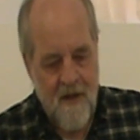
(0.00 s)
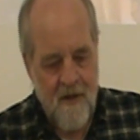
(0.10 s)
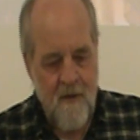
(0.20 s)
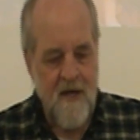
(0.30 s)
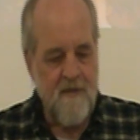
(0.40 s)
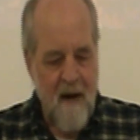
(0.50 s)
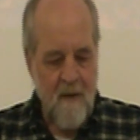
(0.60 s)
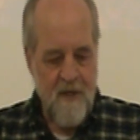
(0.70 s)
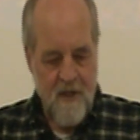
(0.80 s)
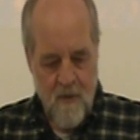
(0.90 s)
Through these
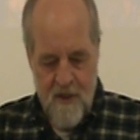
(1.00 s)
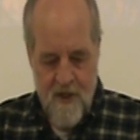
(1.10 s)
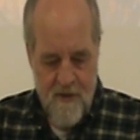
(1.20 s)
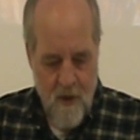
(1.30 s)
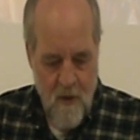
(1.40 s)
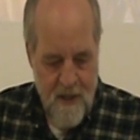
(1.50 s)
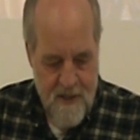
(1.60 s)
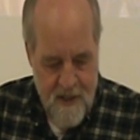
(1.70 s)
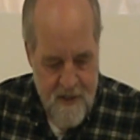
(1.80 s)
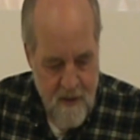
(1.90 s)
bounties, which are so
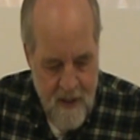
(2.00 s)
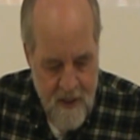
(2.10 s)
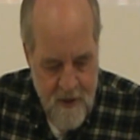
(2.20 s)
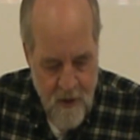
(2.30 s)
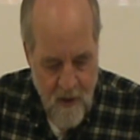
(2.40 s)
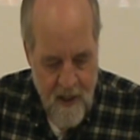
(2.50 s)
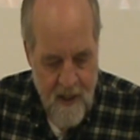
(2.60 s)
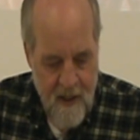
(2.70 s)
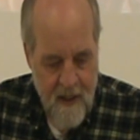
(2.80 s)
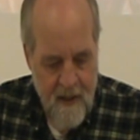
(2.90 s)
consistently
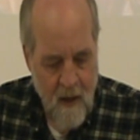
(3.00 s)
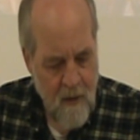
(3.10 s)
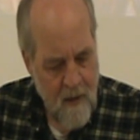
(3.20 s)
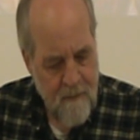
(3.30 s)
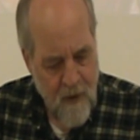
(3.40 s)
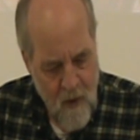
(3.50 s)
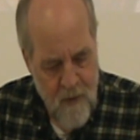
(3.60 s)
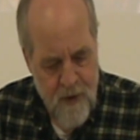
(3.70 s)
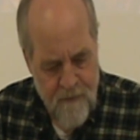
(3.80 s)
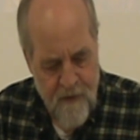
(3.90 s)
enjoyed that we are
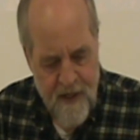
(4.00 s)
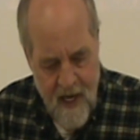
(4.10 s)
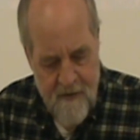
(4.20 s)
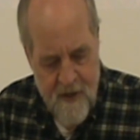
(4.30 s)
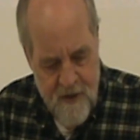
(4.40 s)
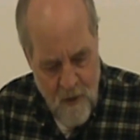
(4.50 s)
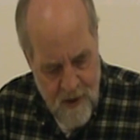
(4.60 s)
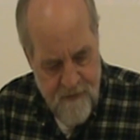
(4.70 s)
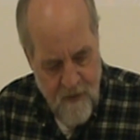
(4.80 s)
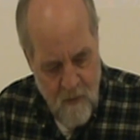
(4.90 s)
prone to forget the
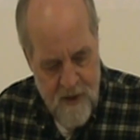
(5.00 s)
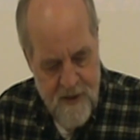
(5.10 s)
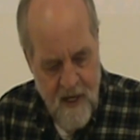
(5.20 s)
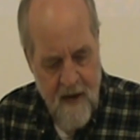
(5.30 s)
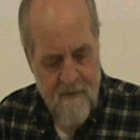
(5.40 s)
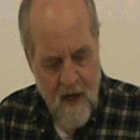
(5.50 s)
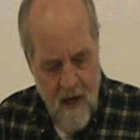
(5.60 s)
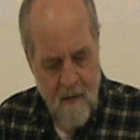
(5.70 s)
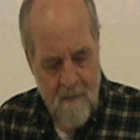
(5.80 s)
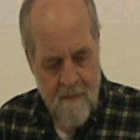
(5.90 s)
source from which they have
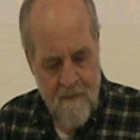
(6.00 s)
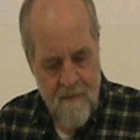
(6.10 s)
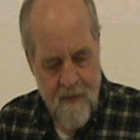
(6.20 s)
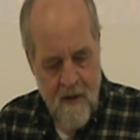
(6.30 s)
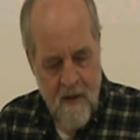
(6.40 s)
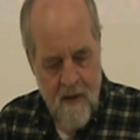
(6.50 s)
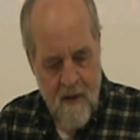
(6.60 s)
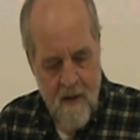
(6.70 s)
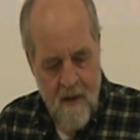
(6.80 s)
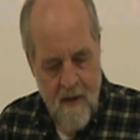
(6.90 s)
come,
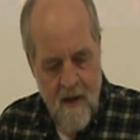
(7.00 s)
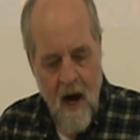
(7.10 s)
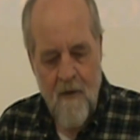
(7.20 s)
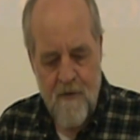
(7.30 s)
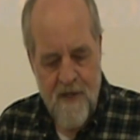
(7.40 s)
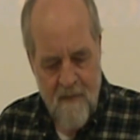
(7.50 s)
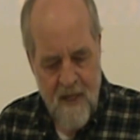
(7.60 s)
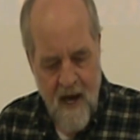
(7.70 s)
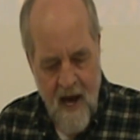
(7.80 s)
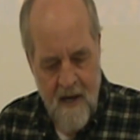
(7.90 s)
others have
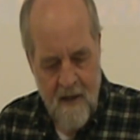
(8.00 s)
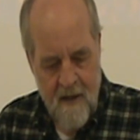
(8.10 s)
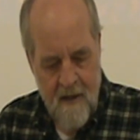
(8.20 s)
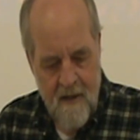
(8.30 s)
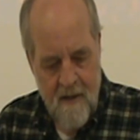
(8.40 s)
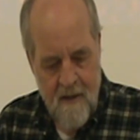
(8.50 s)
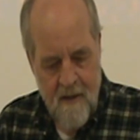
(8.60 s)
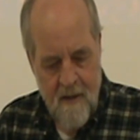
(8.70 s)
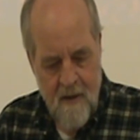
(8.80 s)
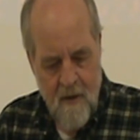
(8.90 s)
been added,
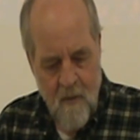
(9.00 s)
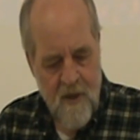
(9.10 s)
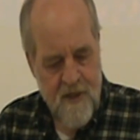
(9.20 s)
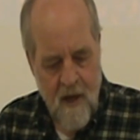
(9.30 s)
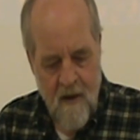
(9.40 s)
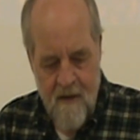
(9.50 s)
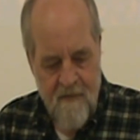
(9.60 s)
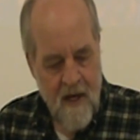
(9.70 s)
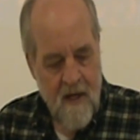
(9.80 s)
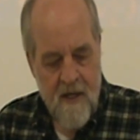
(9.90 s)
which are
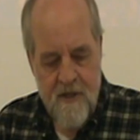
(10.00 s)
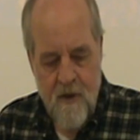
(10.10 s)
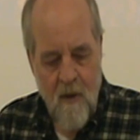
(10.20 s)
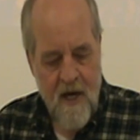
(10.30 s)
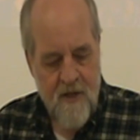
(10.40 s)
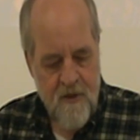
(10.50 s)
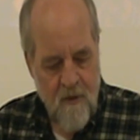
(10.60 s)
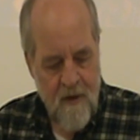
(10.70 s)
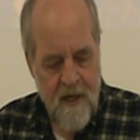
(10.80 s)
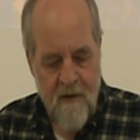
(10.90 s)
of so
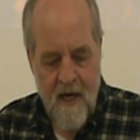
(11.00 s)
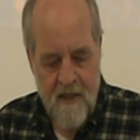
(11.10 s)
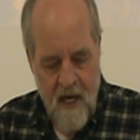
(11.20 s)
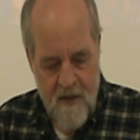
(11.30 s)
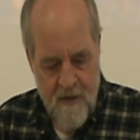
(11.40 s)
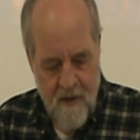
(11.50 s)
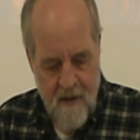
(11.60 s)
extraordinary a nature